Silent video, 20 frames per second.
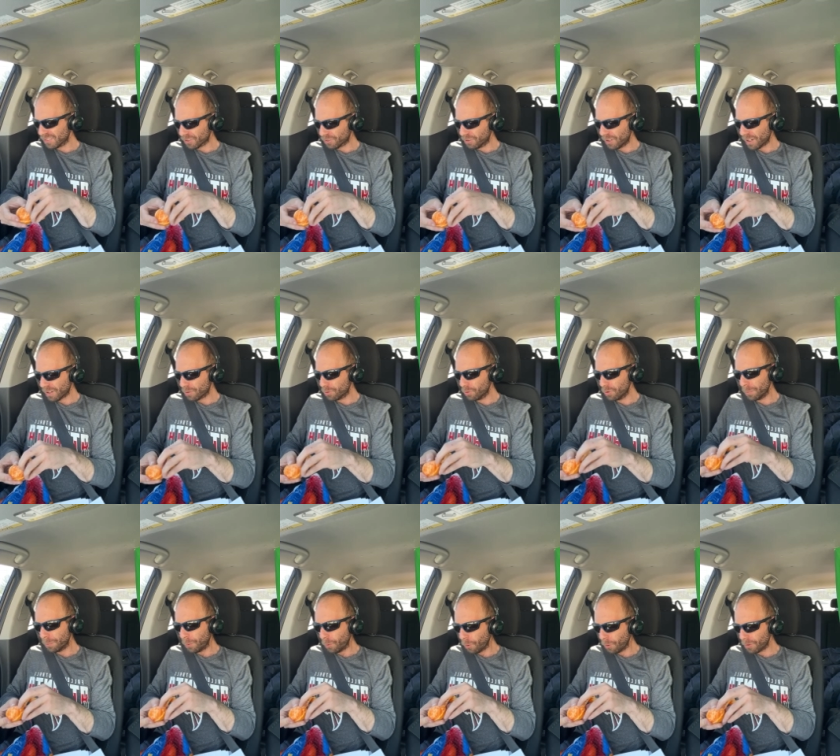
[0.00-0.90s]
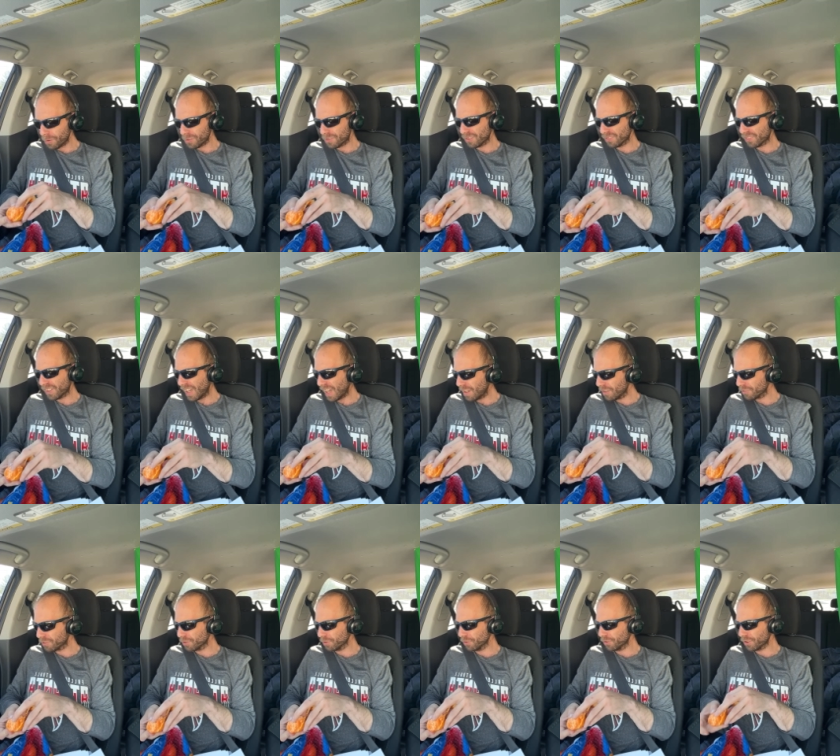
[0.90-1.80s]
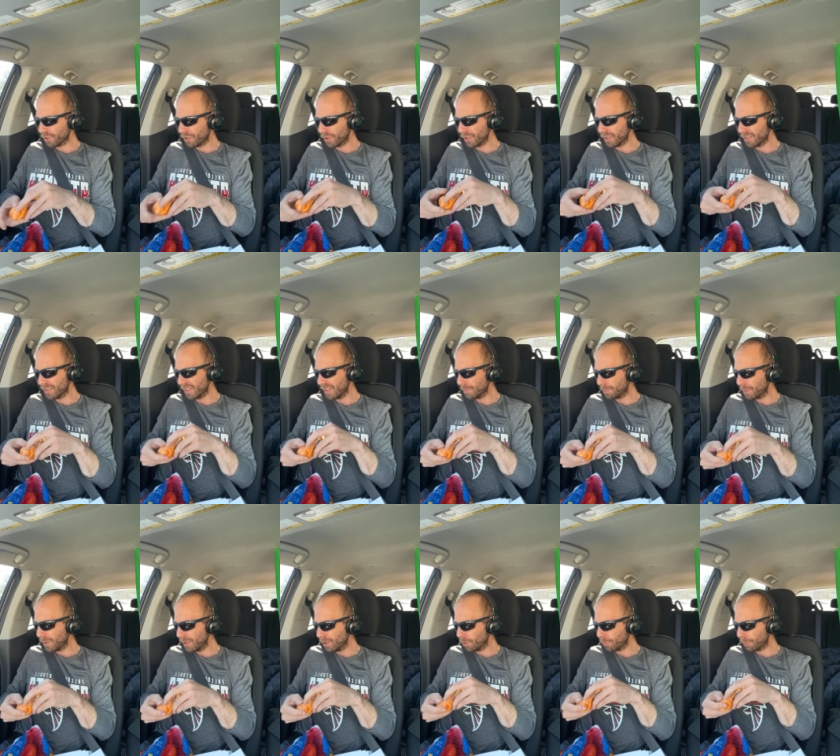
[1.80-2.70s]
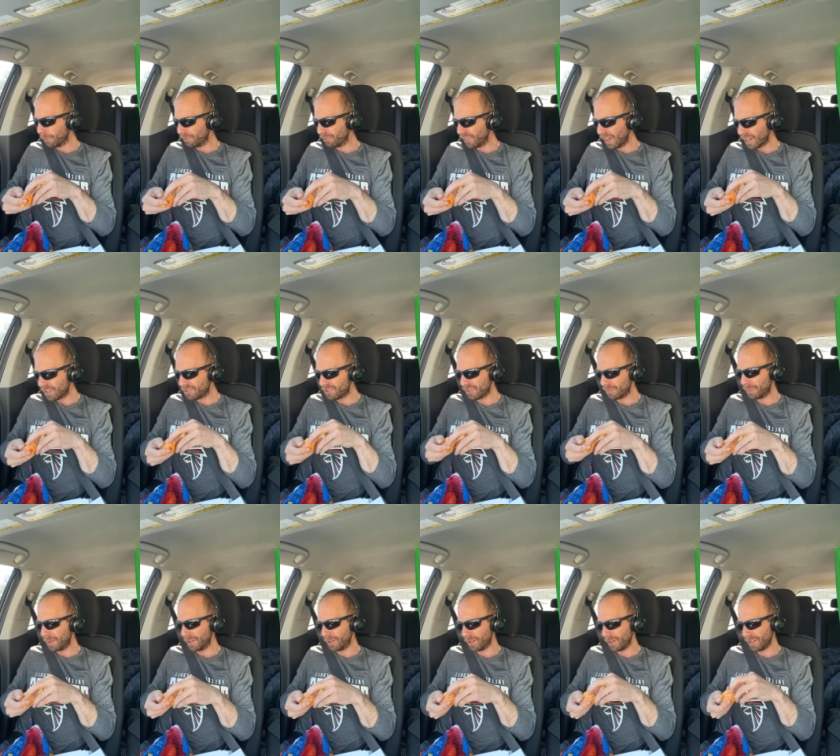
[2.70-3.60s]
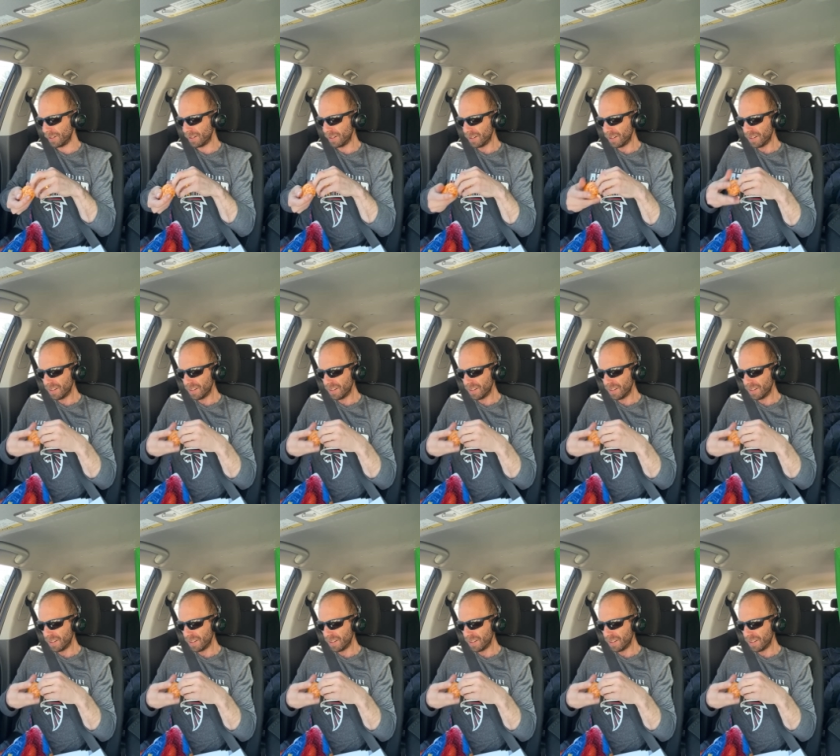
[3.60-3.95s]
the critical importance of counsel during the appeal perfection period